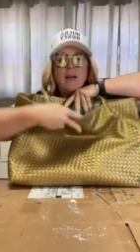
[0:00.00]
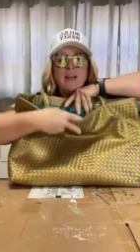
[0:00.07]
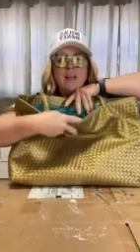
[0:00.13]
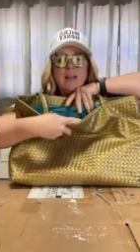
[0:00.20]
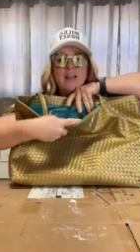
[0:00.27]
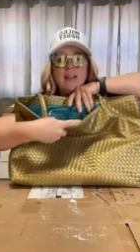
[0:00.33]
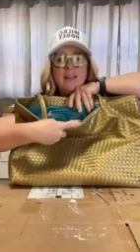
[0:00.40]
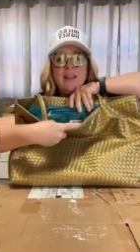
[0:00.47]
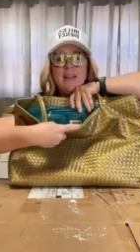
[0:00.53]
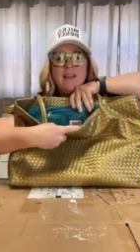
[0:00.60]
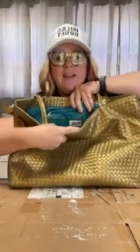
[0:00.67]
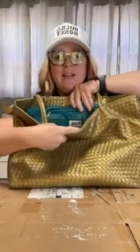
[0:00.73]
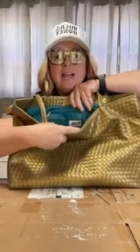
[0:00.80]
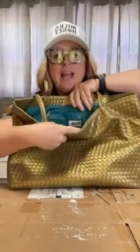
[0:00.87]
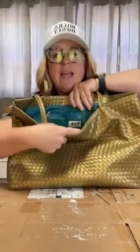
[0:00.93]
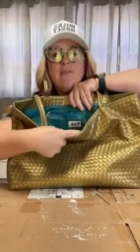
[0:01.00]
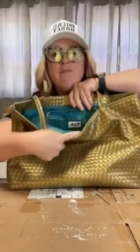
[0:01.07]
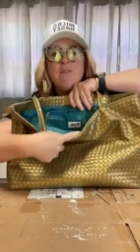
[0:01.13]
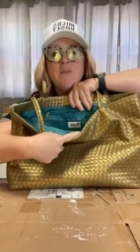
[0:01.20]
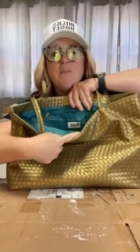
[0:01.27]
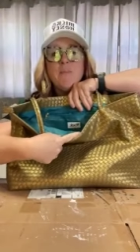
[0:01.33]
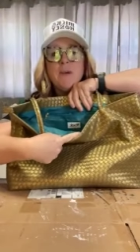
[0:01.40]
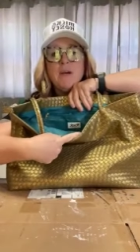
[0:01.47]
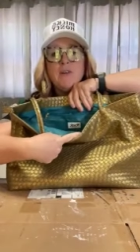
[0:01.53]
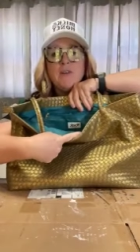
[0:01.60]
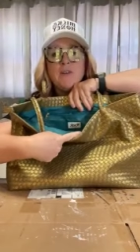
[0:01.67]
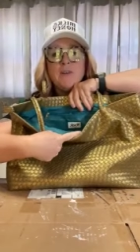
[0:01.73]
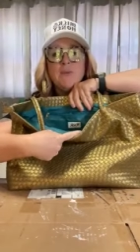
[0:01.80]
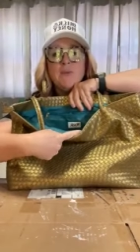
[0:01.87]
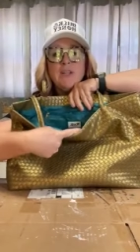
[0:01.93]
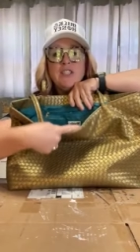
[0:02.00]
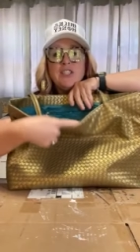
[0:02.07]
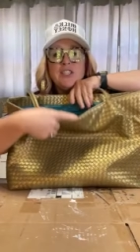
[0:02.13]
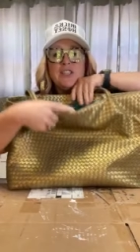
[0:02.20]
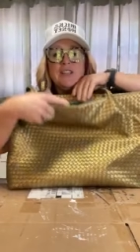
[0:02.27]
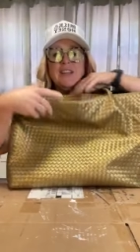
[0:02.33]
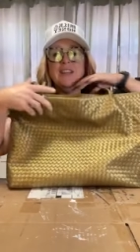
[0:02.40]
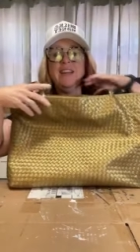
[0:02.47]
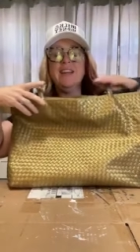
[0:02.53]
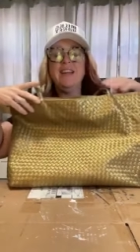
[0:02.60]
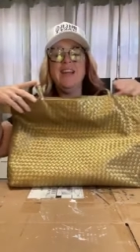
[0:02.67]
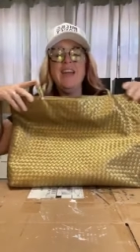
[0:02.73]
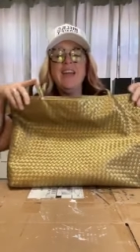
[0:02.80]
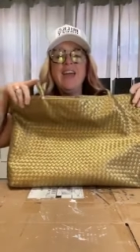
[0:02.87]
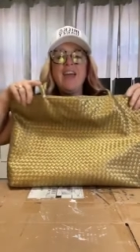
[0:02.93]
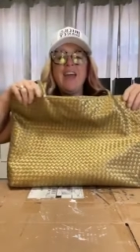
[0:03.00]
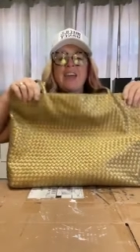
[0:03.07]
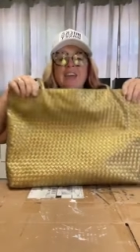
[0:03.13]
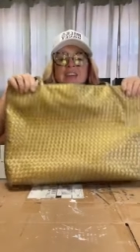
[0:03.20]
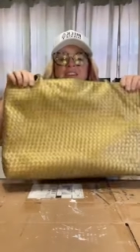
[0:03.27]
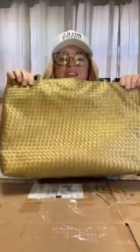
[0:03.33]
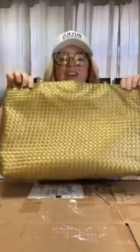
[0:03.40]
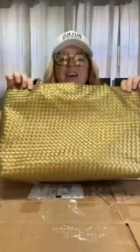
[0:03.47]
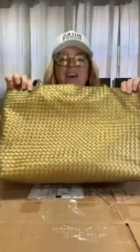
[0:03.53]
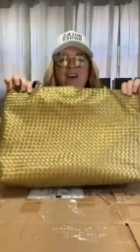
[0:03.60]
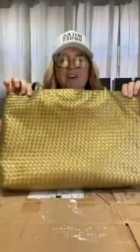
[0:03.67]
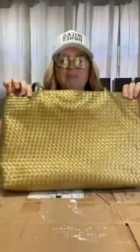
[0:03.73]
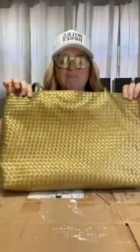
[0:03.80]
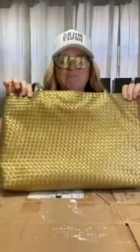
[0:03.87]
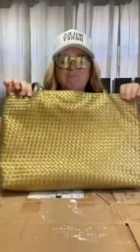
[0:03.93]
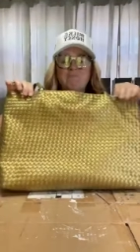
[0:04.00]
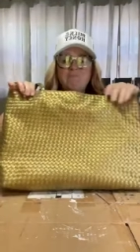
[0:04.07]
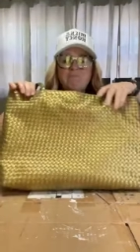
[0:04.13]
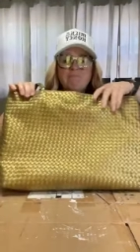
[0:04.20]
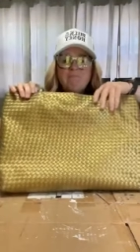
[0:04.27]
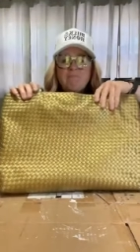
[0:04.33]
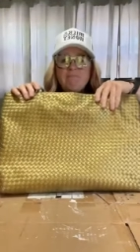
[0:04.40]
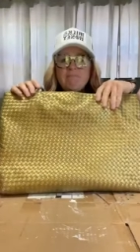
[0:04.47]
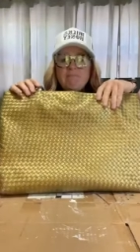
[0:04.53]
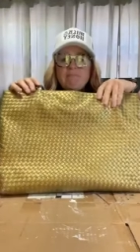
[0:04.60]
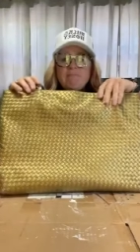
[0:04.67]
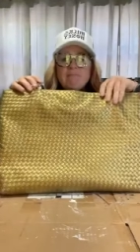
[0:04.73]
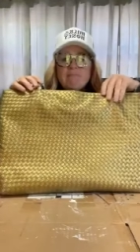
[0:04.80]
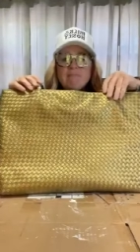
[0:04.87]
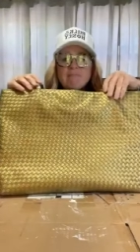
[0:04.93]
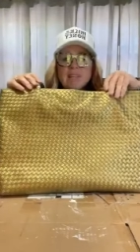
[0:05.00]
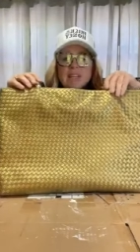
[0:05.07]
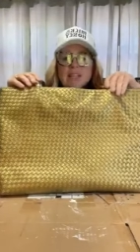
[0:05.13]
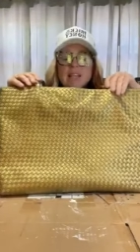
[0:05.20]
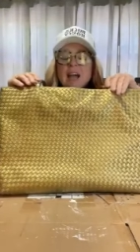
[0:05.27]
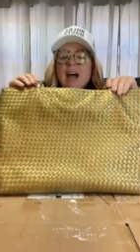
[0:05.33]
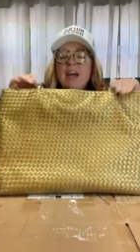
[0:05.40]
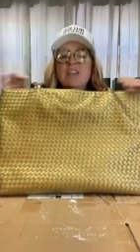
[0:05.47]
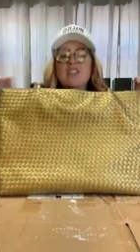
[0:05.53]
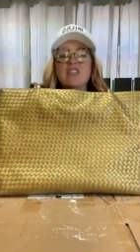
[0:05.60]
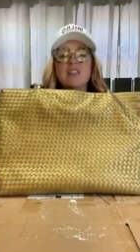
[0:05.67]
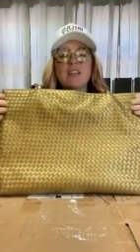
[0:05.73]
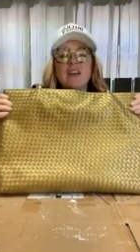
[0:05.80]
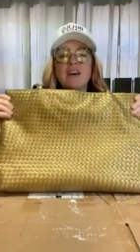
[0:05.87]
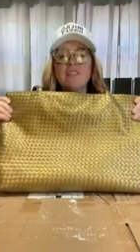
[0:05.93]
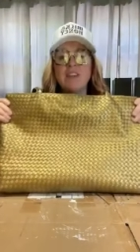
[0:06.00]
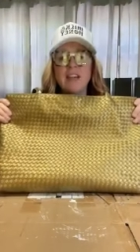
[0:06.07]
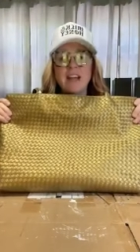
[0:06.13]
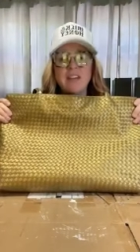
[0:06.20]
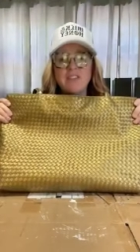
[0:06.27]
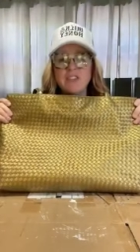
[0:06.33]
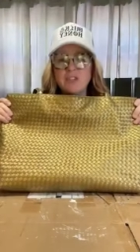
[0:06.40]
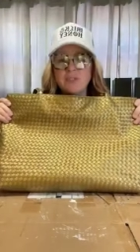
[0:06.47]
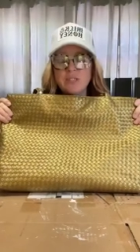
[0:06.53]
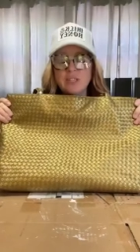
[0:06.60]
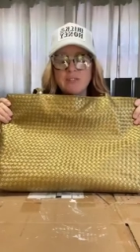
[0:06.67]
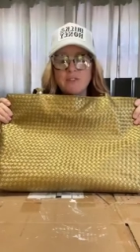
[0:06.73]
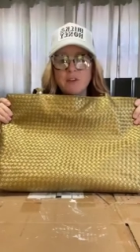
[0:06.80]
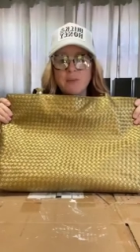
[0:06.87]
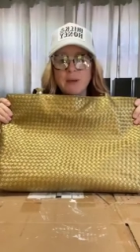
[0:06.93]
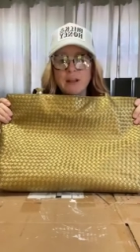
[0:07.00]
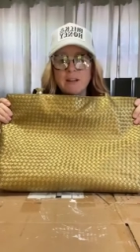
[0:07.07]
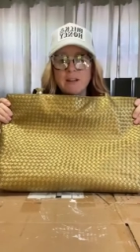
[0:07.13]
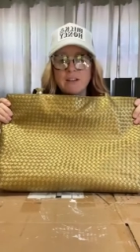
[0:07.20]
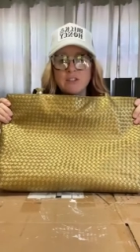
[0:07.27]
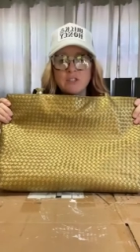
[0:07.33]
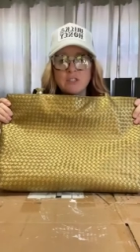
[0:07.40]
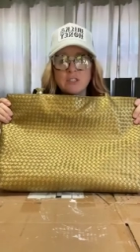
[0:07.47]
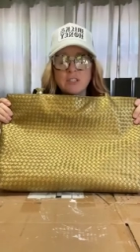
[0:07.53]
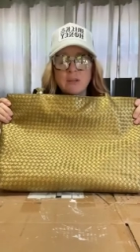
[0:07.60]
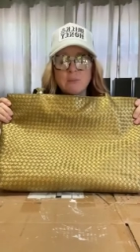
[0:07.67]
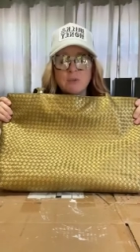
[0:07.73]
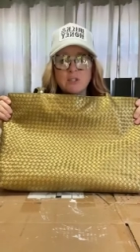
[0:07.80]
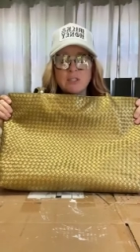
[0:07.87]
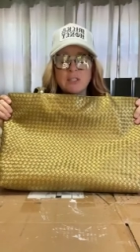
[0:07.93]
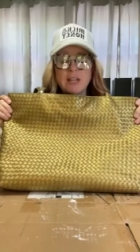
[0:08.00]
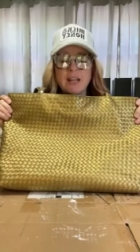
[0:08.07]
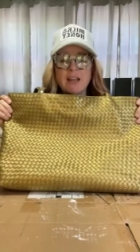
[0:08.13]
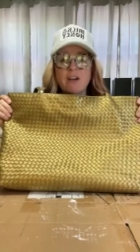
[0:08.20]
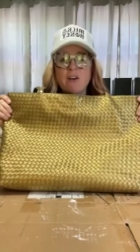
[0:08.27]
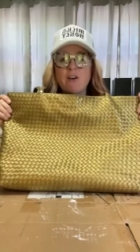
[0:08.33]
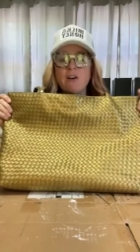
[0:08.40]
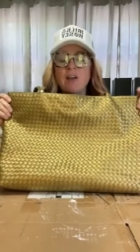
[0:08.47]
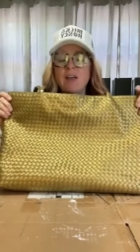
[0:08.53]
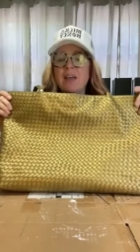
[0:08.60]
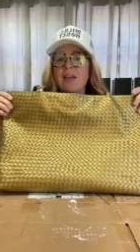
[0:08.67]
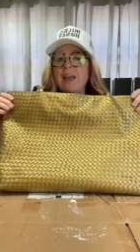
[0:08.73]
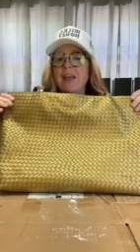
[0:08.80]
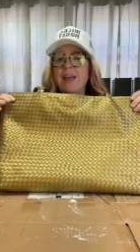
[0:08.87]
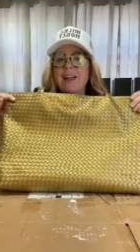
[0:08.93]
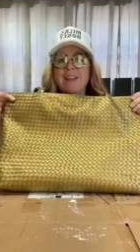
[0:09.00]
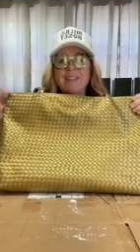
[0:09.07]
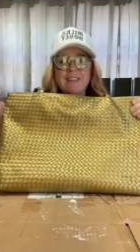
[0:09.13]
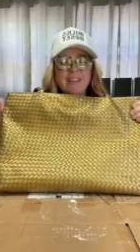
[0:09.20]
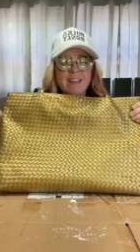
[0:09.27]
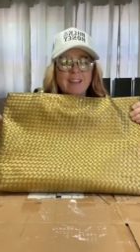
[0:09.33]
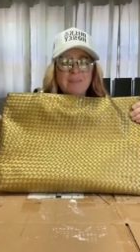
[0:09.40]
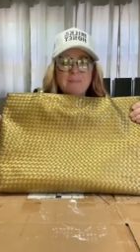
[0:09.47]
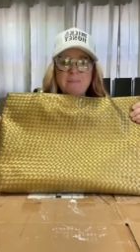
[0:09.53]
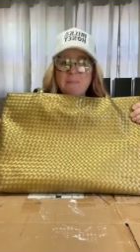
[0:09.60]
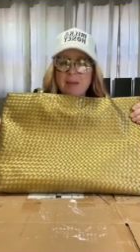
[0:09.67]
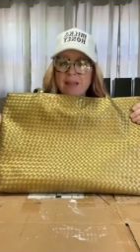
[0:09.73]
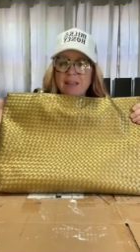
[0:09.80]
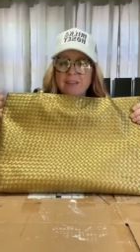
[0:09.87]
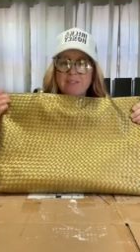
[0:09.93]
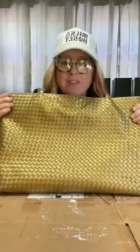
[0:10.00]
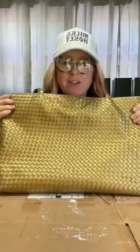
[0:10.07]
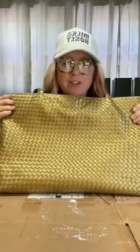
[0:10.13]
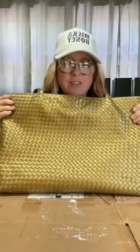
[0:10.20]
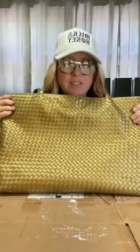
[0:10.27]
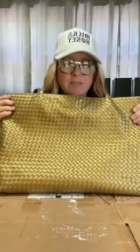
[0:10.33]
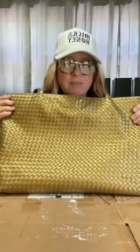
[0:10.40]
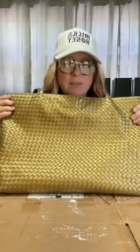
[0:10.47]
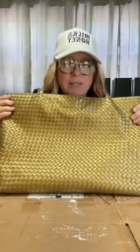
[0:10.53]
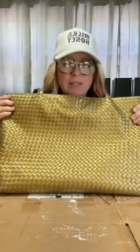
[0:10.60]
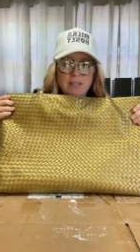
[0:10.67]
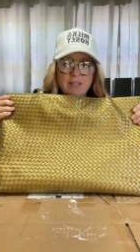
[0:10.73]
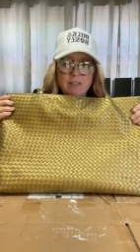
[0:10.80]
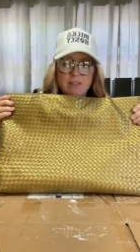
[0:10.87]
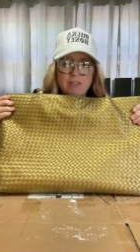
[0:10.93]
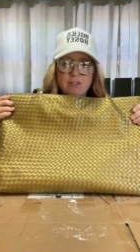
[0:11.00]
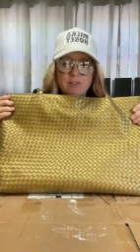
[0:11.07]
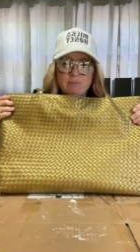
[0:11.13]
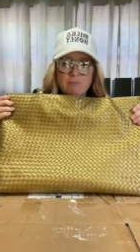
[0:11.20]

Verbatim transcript: pocket in there. It came from Belk originally and um, yeah, I just love it. I've used it for about a 100 summers now and I think it may have cost me